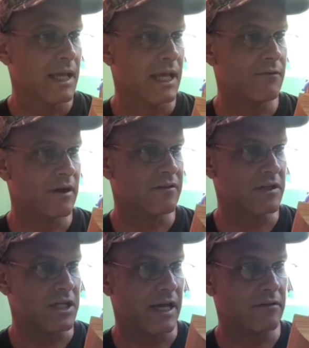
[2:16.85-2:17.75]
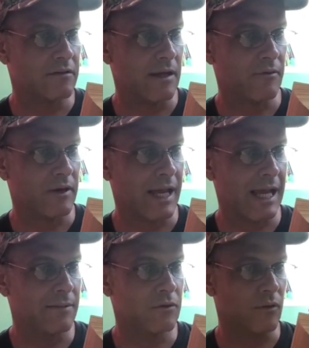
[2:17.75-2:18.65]
Even as the Jade Sabre
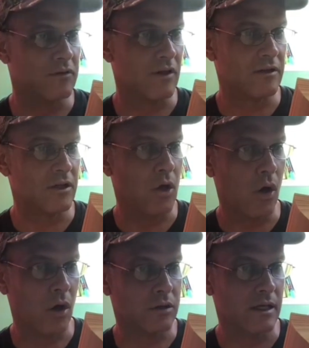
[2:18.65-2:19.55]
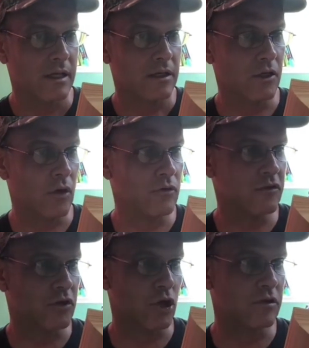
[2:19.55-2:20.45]
came to a sudden halt, nose
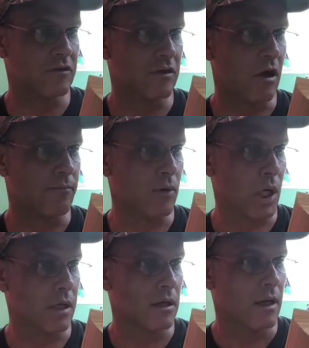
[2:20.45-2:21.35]
turned starboard,